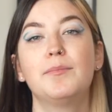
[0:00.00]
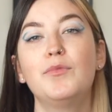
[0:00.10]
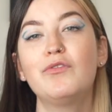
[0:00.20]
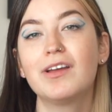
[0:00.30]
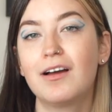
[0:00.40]

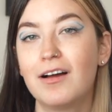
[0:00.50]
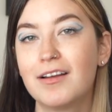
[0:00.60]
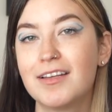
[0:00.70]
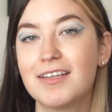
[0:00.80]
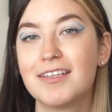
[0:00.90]
Moving
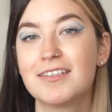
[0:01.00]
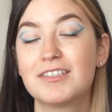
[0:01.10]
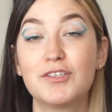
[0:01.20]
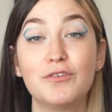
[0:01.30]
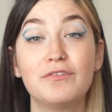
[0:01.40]
on is
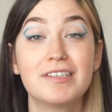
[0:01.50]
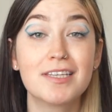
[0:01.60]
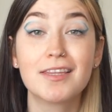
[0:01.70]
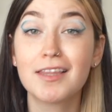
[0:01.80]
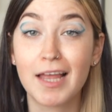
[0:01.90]
to
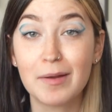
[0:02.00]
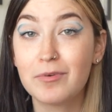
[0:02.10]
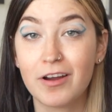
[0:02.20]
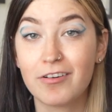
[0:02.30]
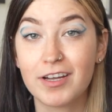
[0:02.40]
visit the
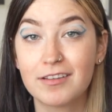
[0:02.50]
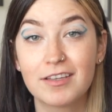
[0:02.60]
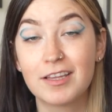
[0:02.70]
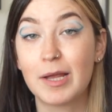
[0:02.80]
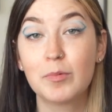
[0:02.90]
library.
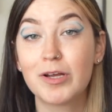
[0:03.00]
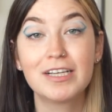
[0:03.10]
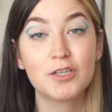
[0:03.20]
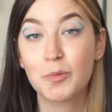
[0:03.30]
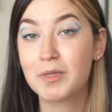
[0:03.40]
The library
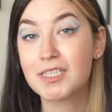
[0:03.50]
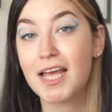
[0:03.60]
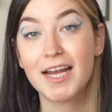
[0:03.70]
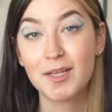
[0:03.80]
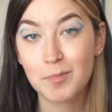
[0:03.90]
is open
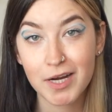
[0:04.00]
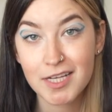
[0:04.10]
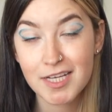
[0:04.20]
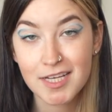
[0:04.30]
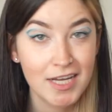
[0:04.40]
to
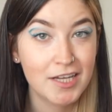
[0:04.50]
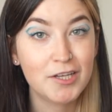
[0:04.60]
anybody.